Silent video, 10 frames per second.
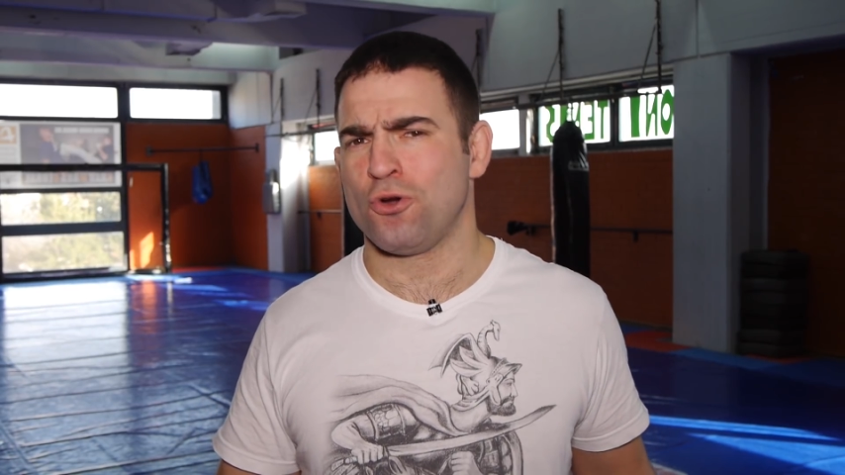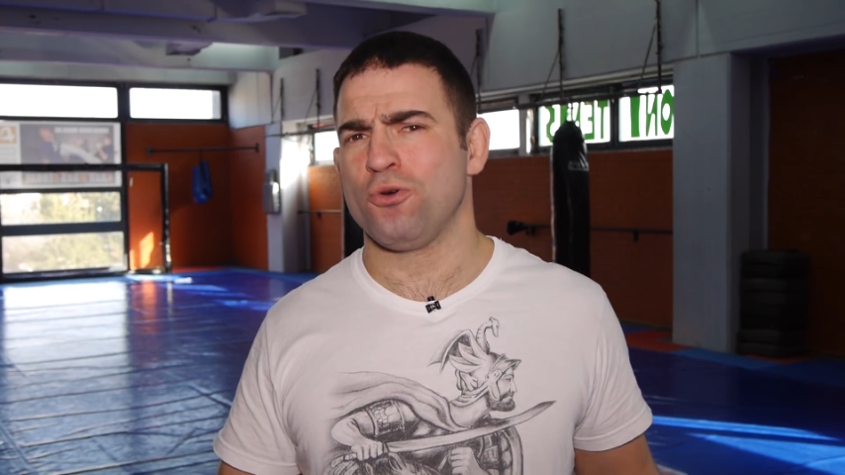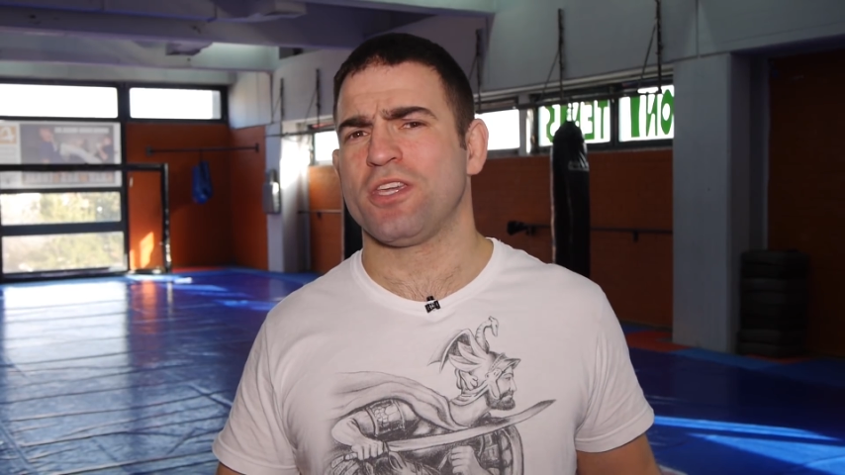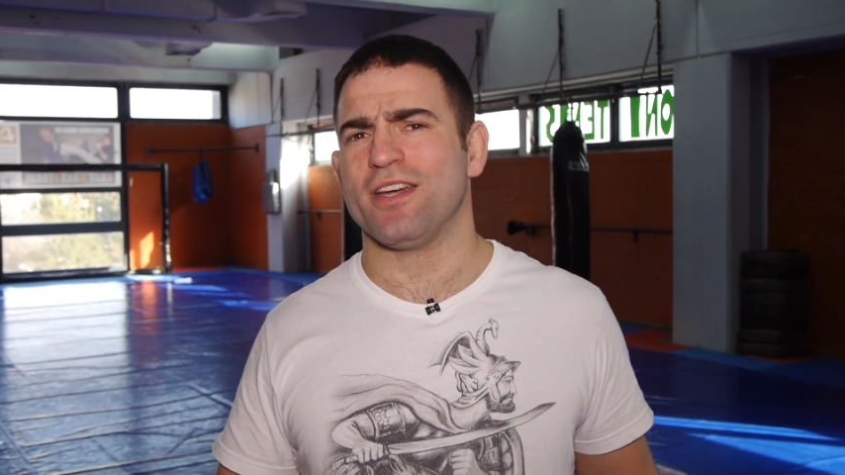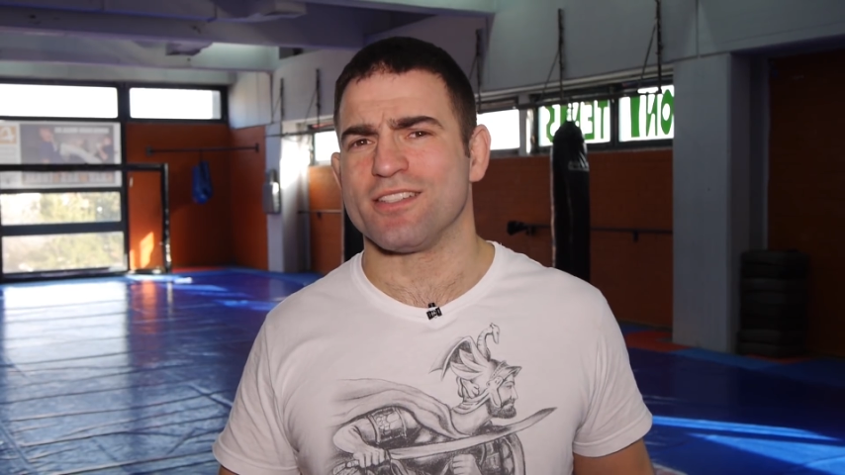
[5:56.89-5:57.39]

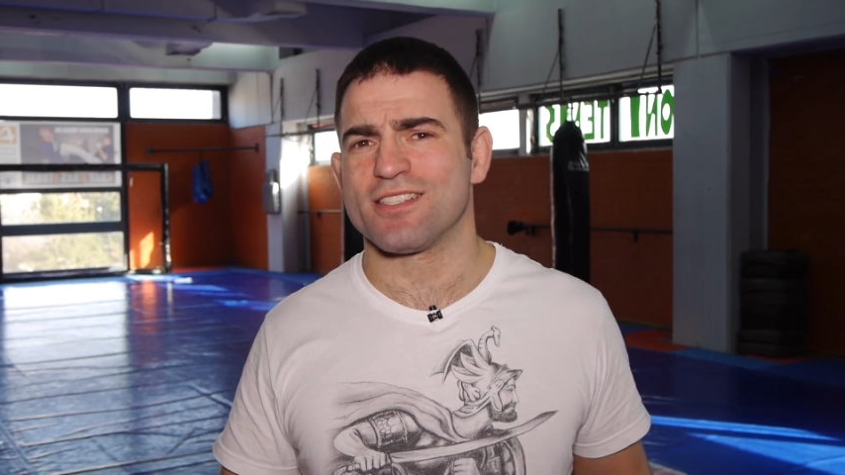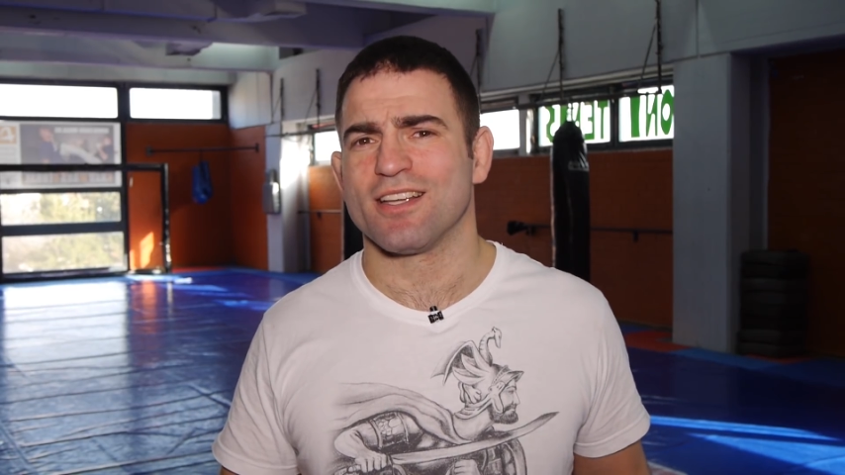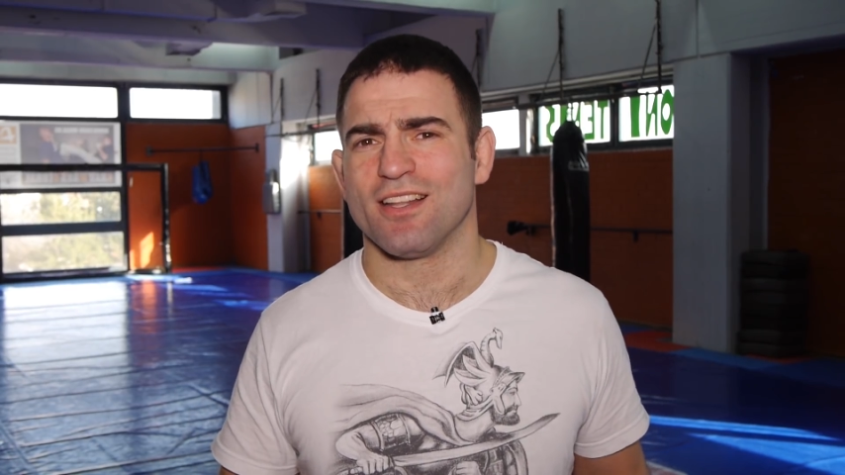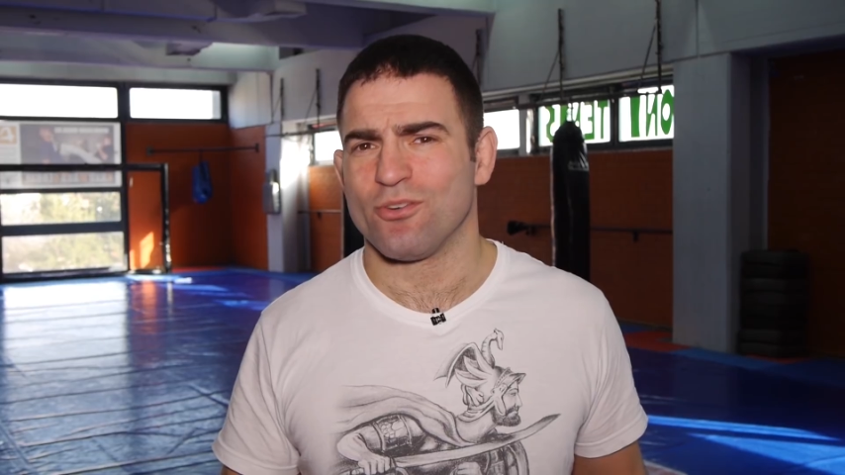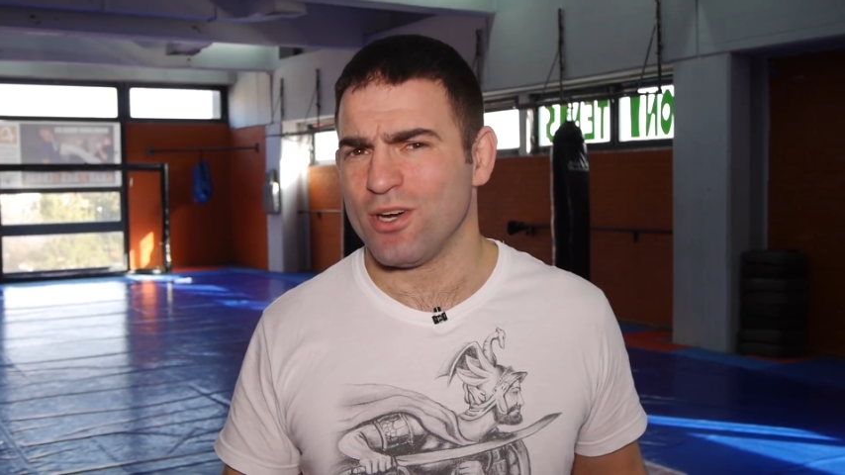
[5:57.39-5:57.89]
who
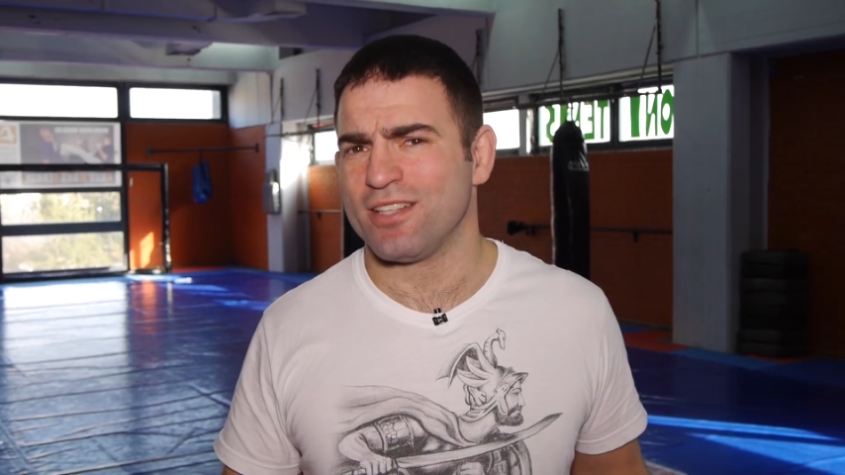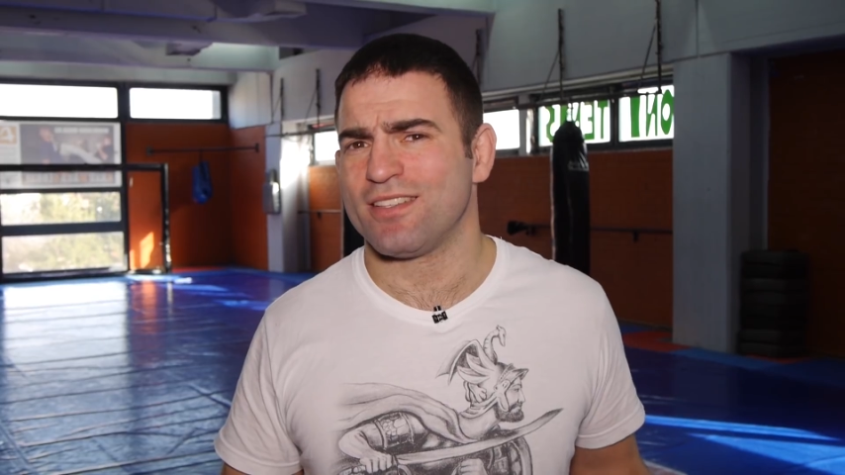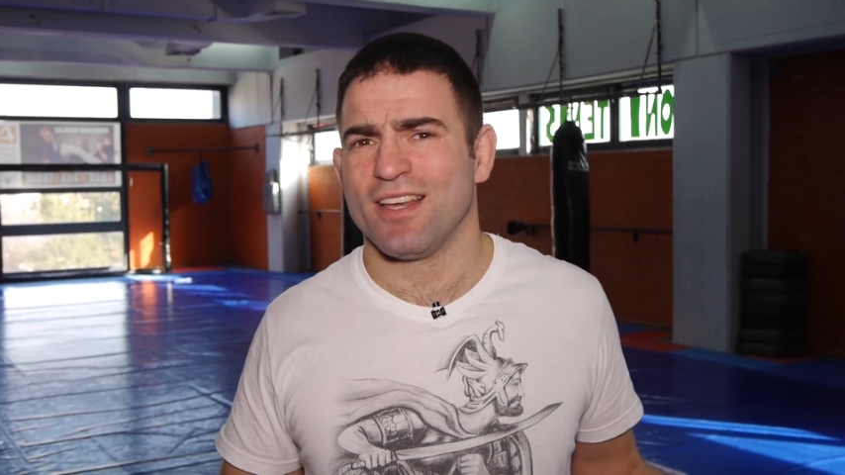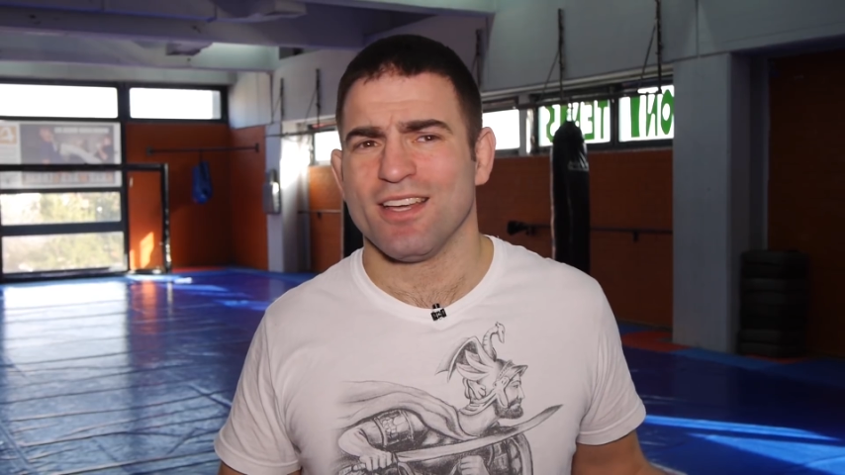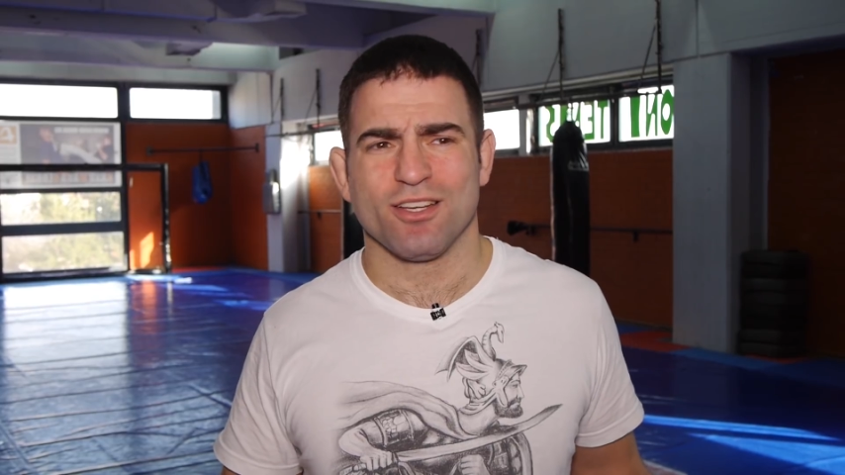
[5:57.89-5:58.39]
cares, right?